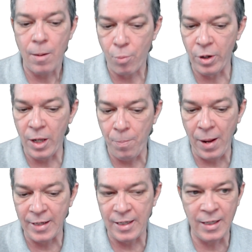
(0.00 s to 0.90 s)
Bring your
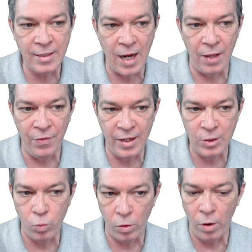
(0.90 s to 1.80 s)
pets inside.
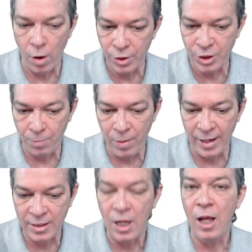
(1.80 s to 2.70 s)
This will hurt your
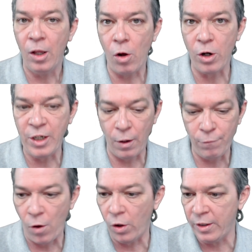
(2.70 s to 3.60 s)
pets. Large hail
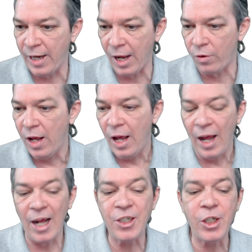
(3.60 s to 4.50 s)
falling down.
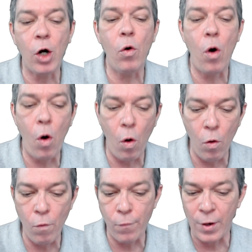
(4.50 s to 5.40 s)
As you go
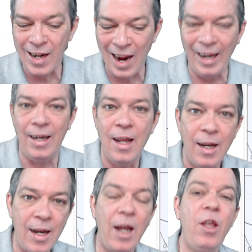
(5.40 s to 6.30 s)
overnight,
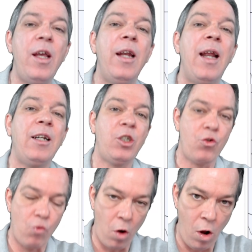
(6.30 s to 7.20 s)
now you're getting that
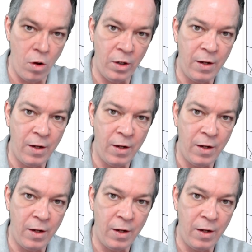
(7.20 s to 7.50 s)
strong